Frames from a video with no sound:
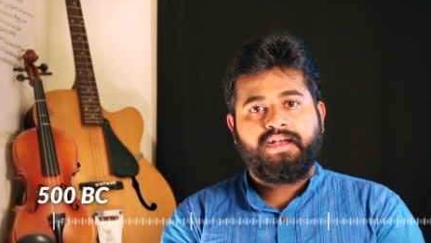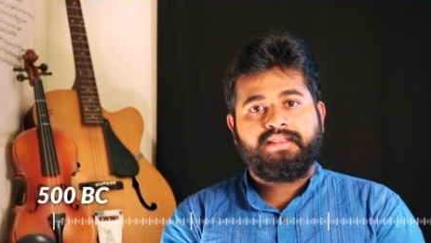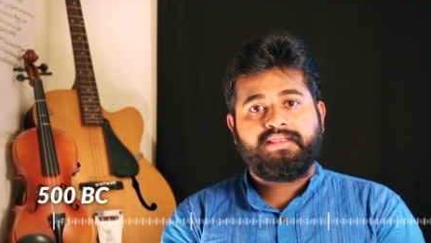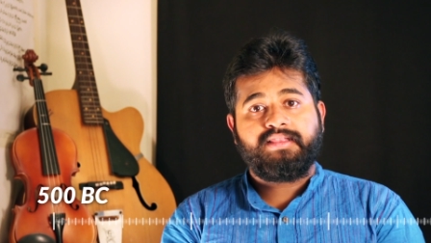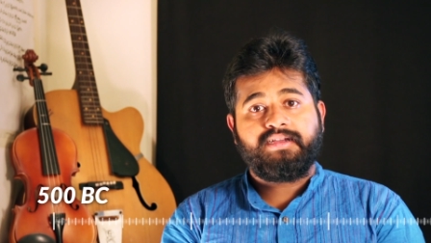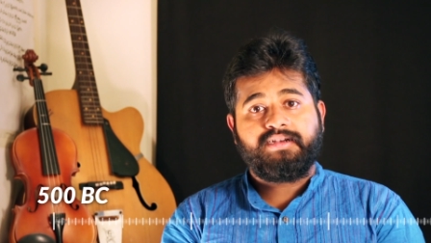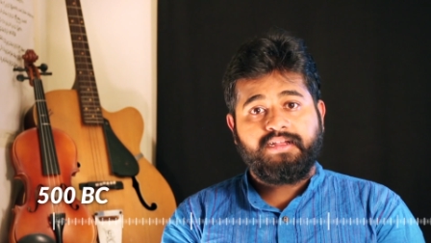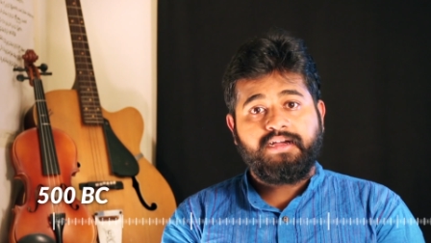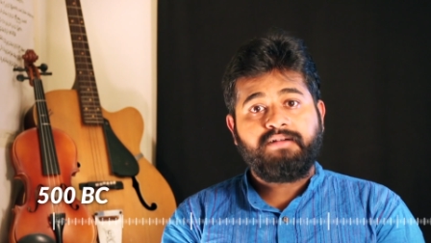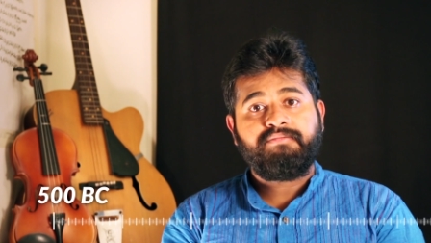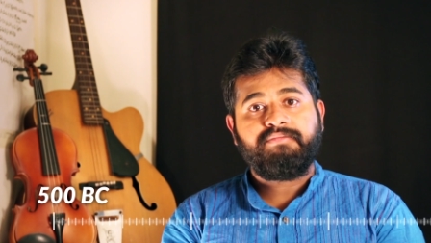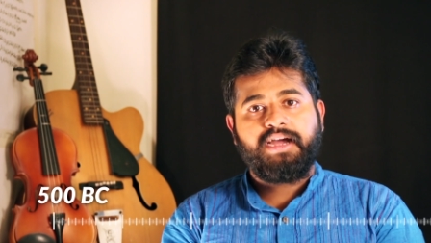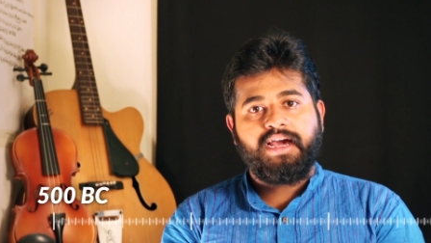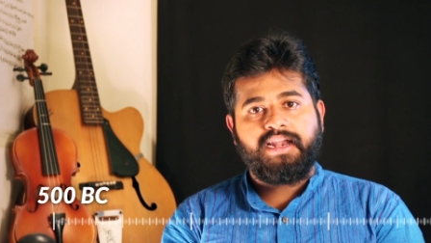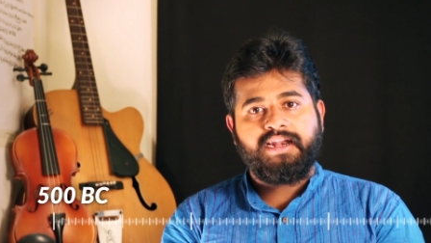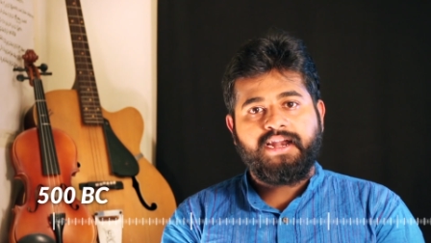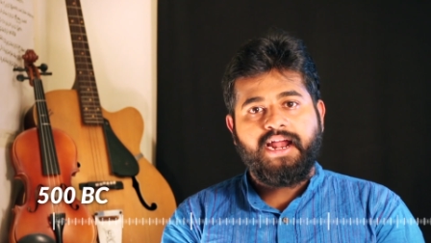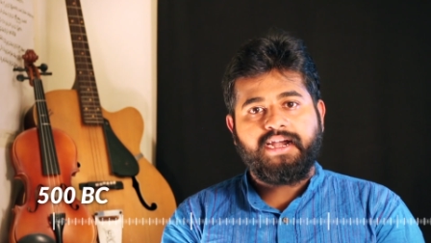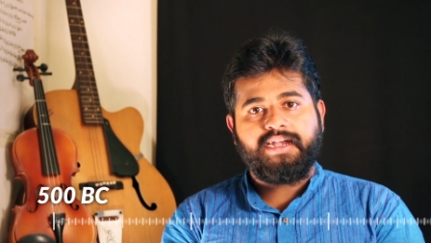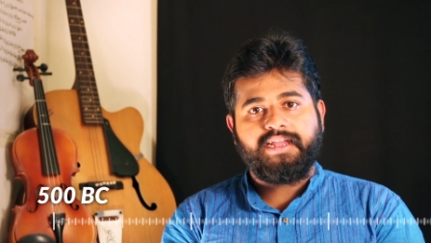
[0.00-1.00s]
The term
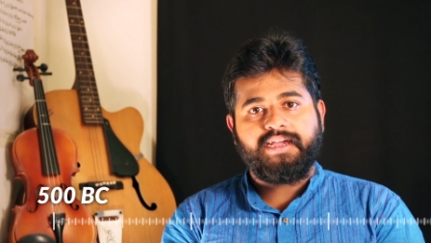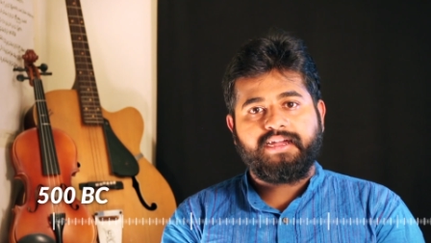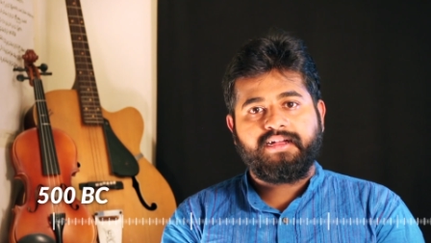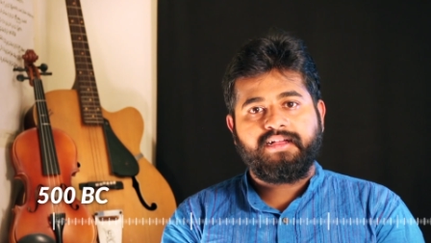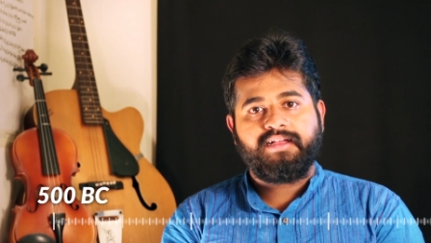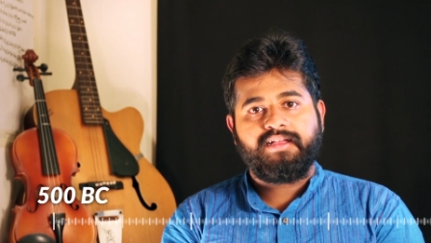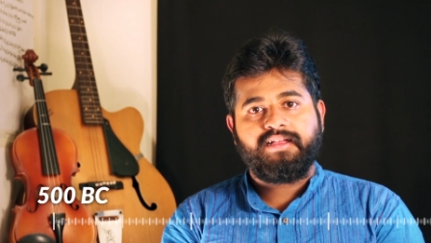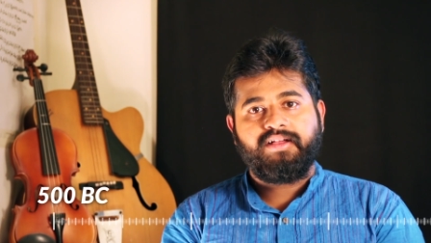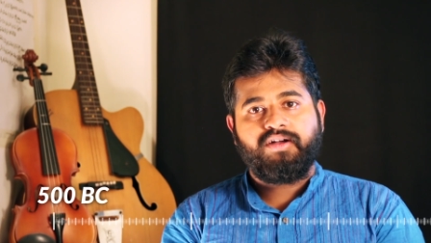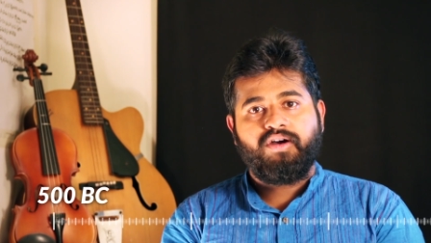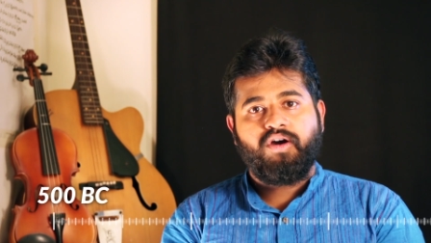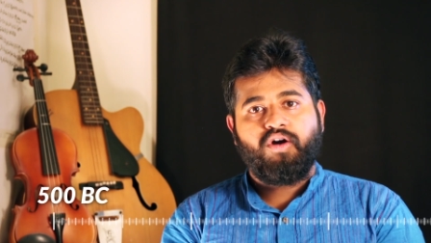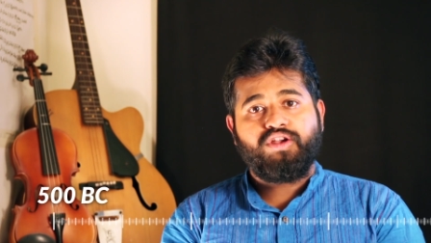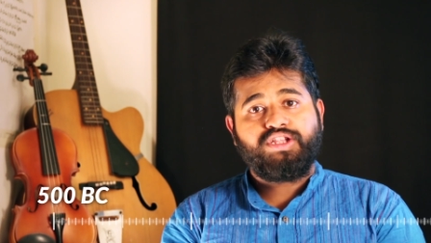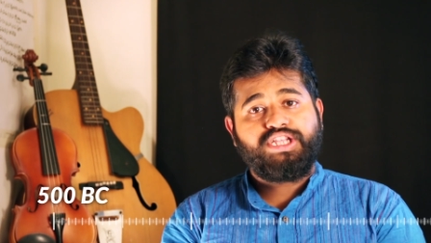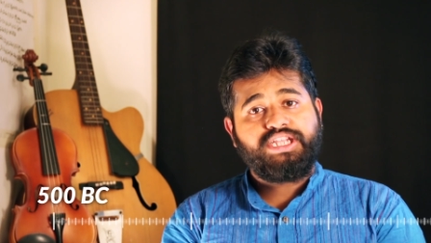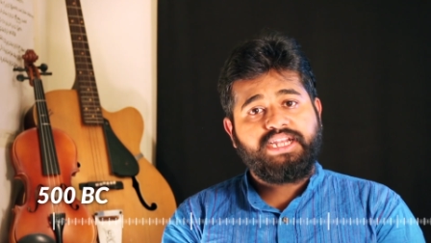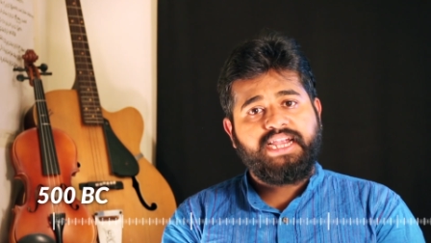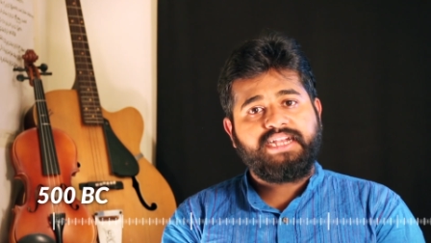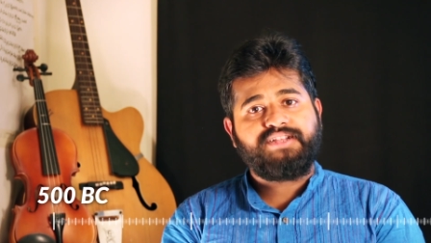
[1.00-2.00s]
Carnatic
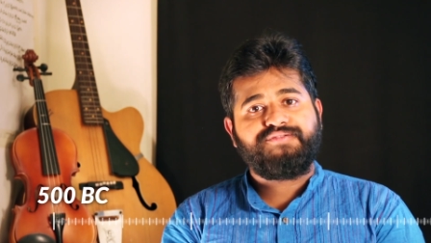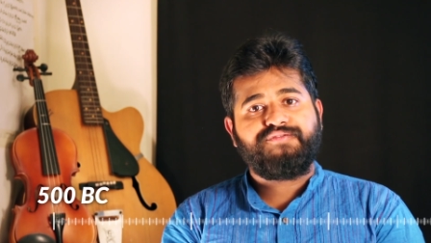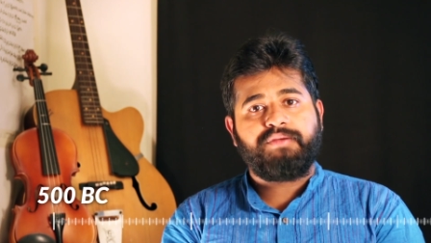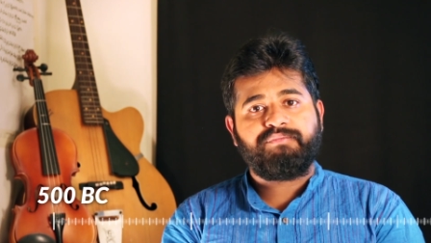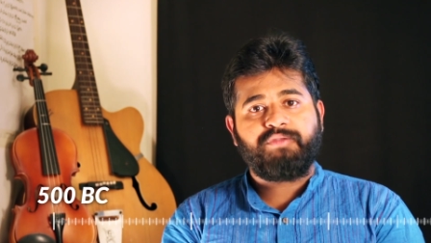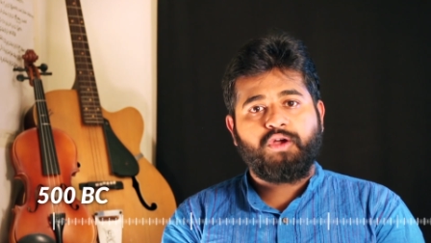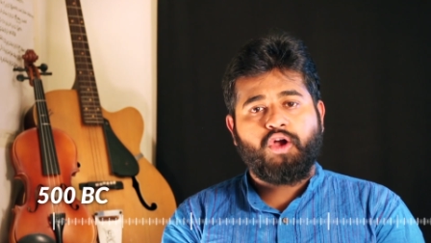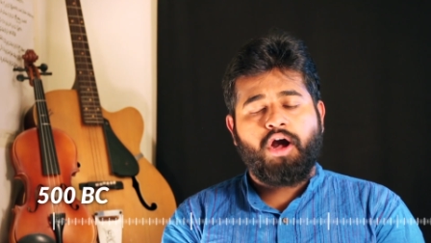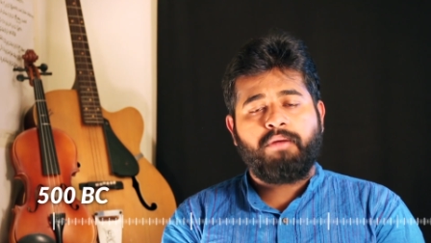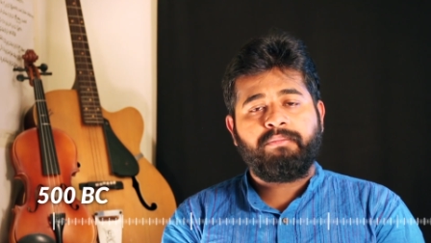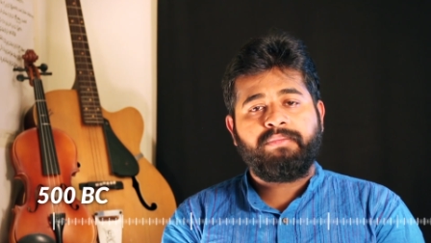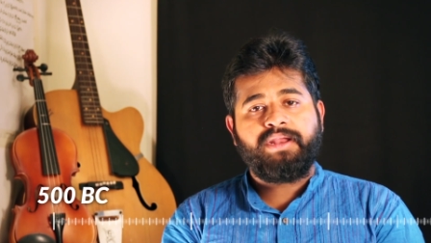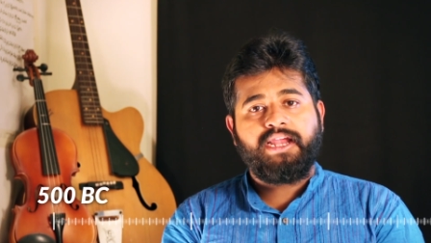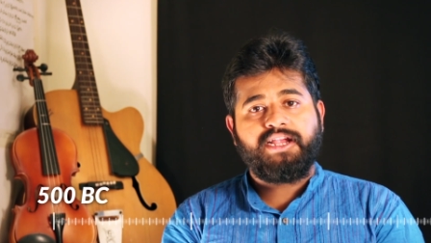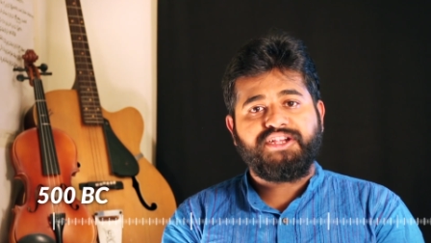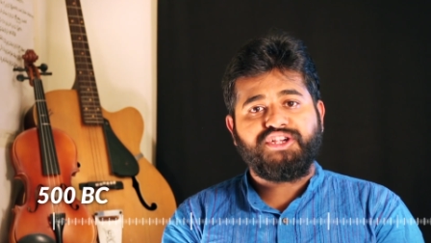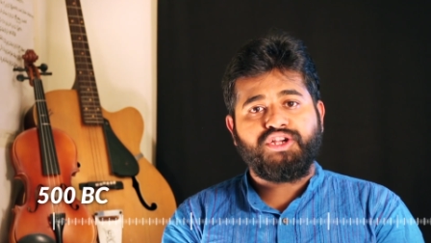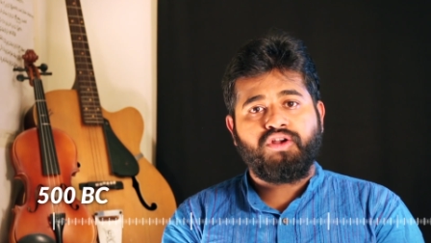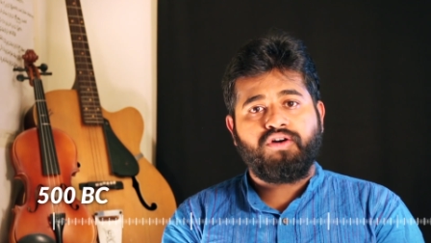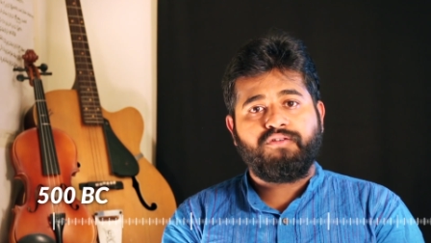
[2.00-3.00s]
originates from the
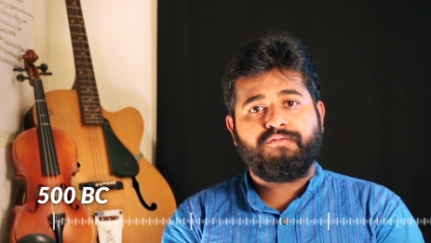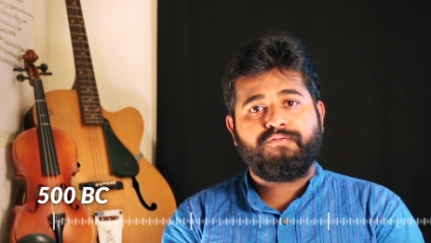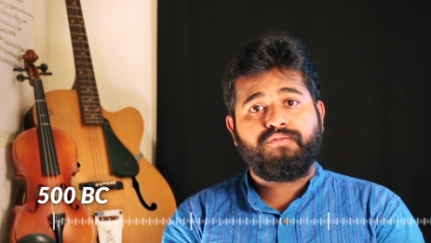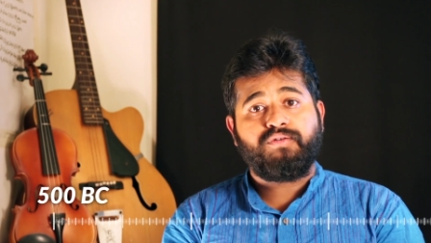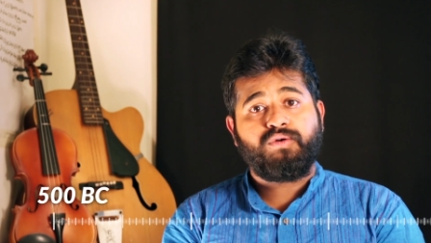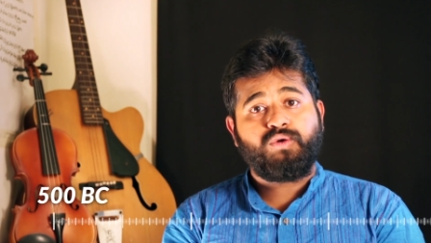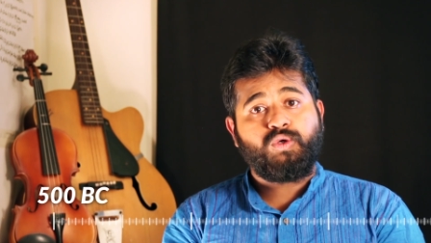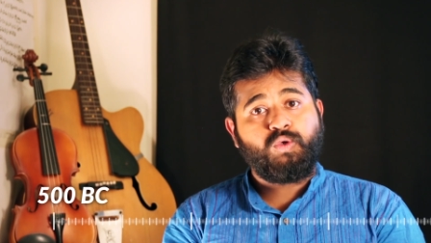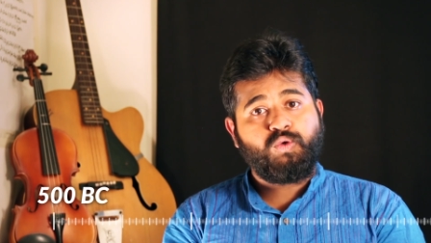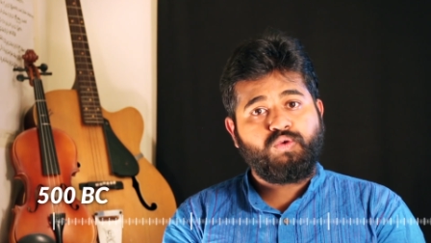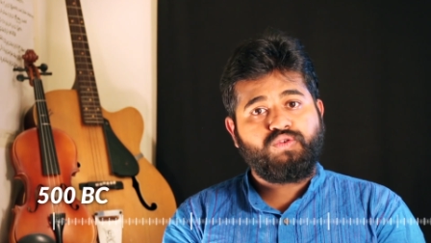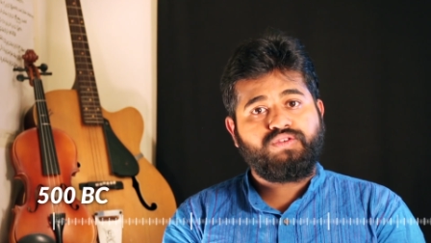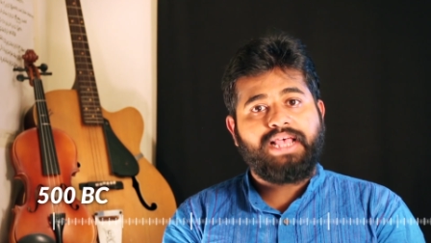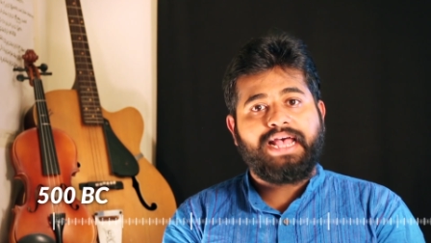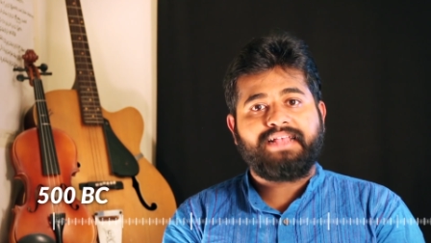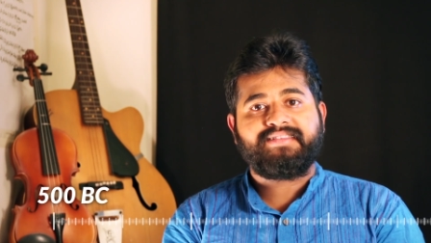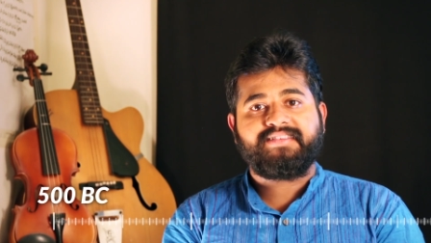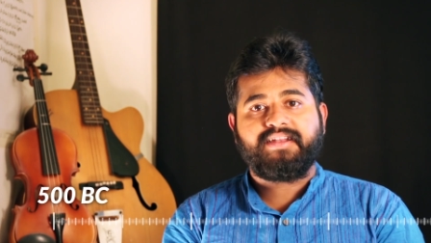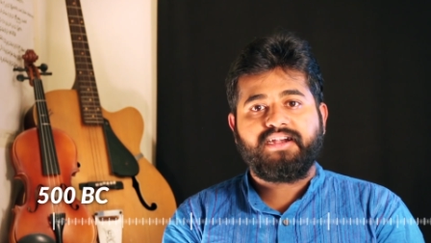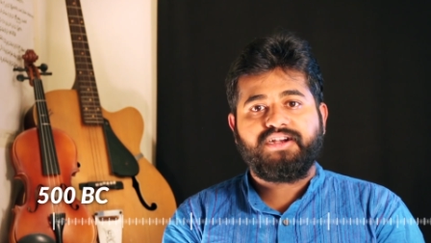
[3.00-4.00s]
combination of two
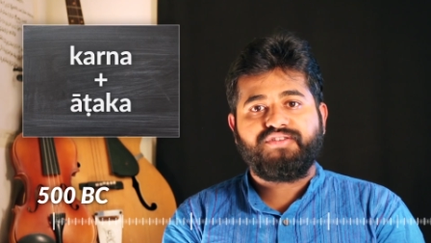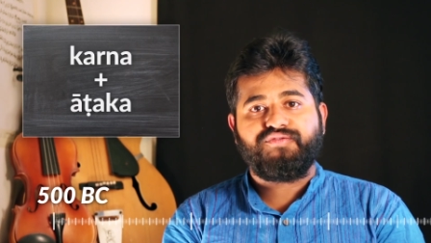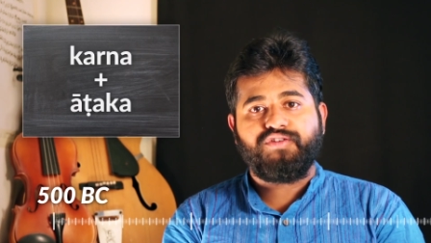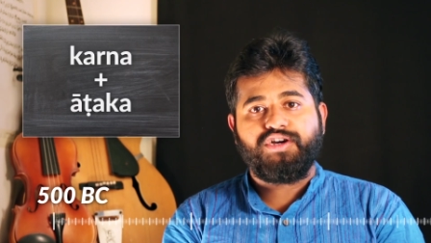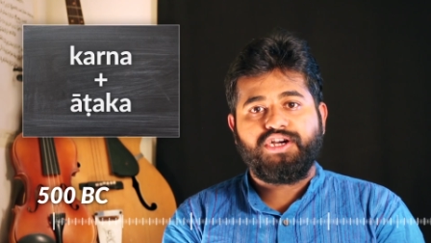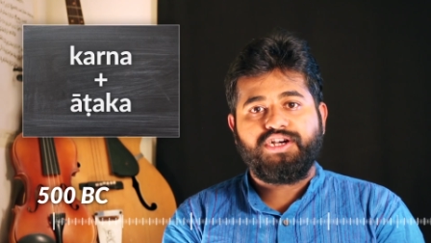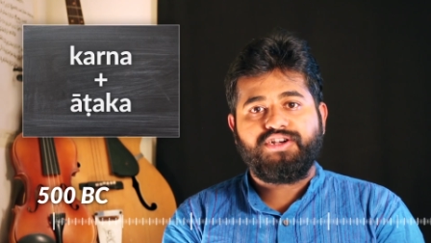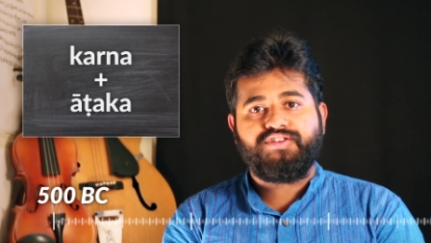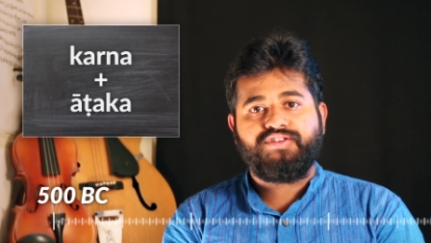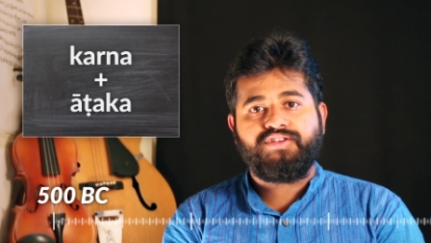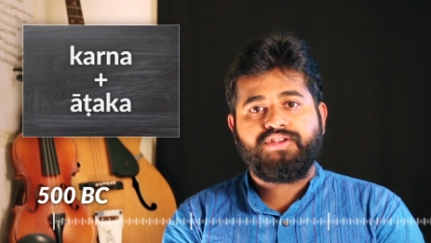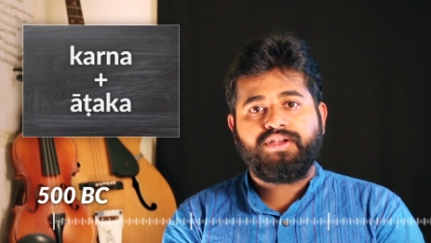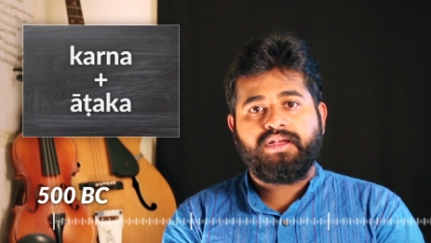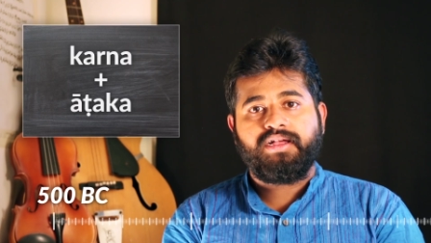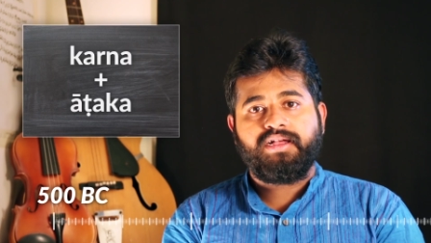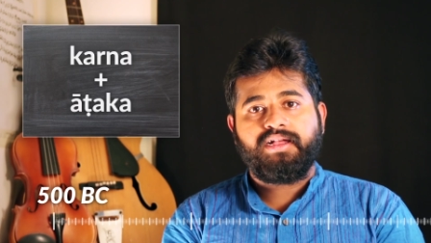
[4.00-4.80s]
Sanskrit words,